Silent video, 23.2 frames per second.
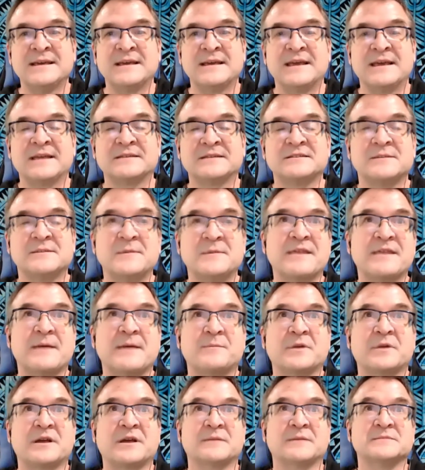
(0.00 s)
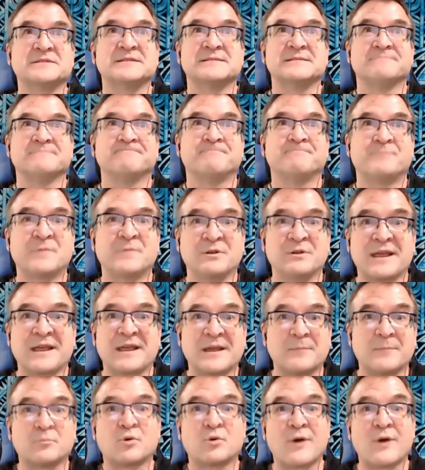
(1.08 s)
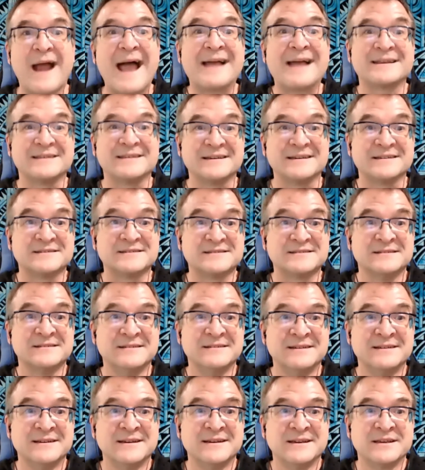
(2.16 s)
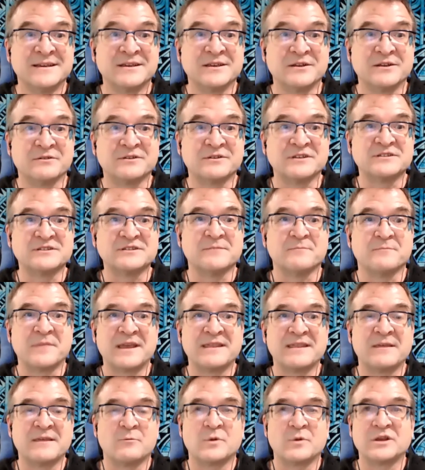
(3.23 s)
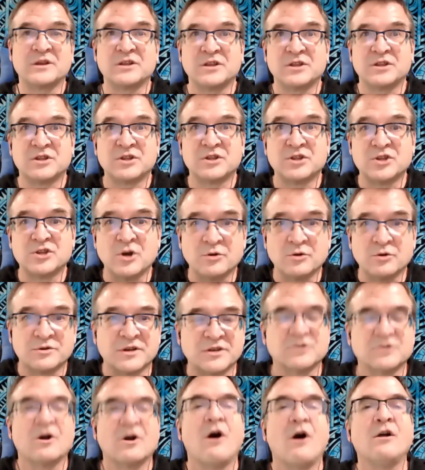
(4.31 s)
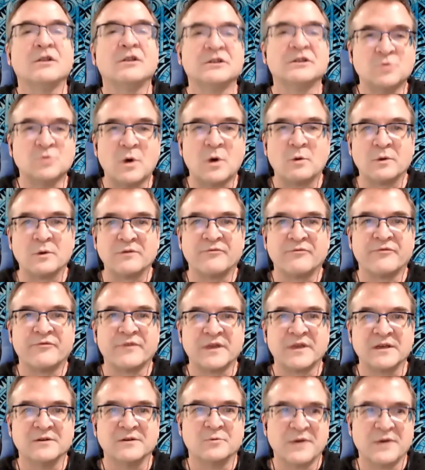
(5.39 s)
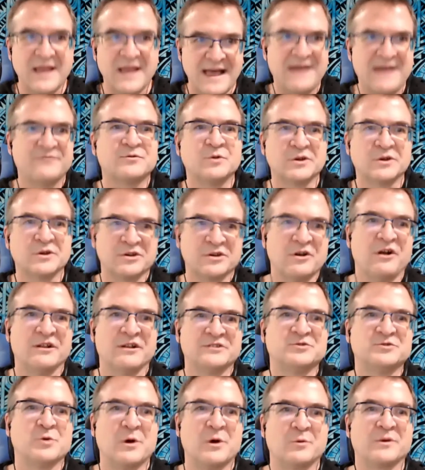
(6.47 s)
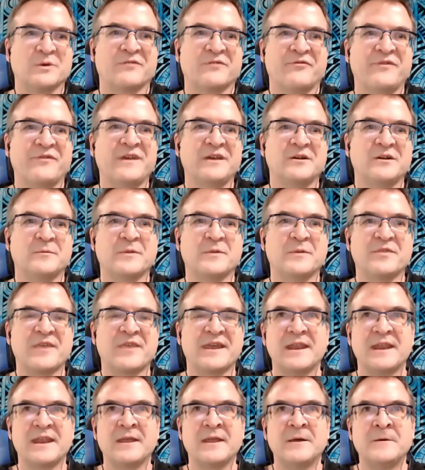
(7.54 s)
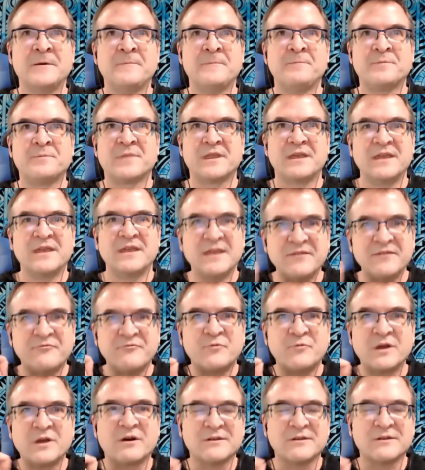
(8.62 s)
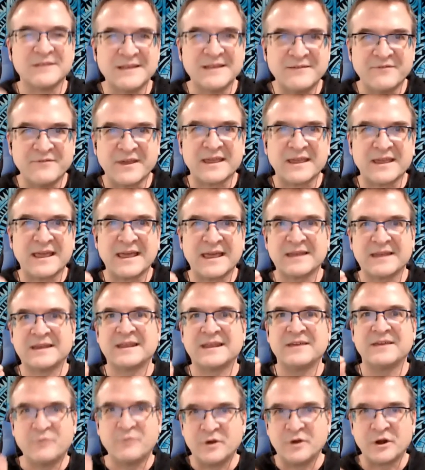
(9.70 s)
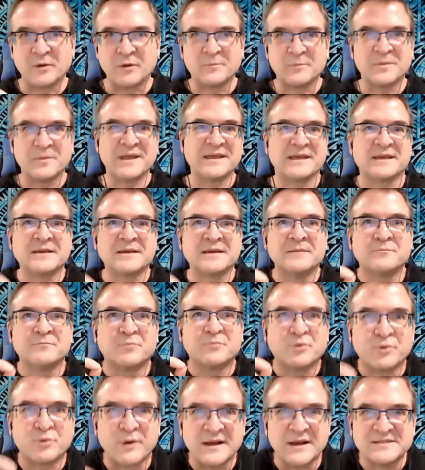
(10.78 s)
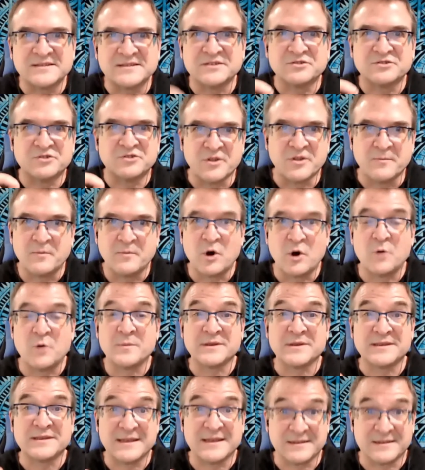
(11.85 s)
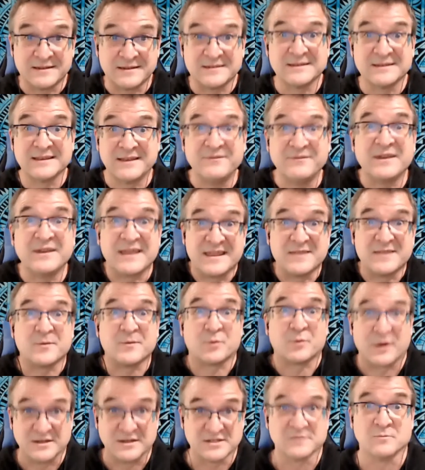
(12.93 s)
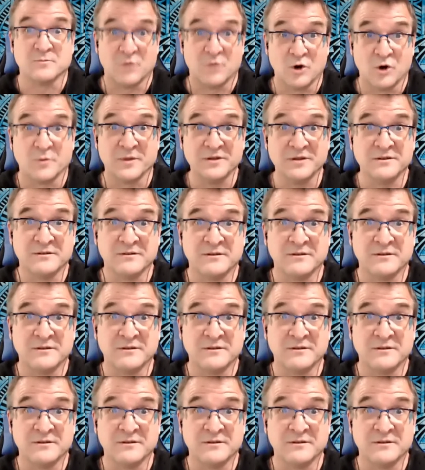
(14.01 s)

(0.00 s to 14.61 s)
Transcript: And to me, that becomes, you know, like a practice. You know, it doesn't mean that we don't acknowledge what we feel. We have to acknowledge what we feel. But then if we are living and if we are being present to the moment and living in the present moment,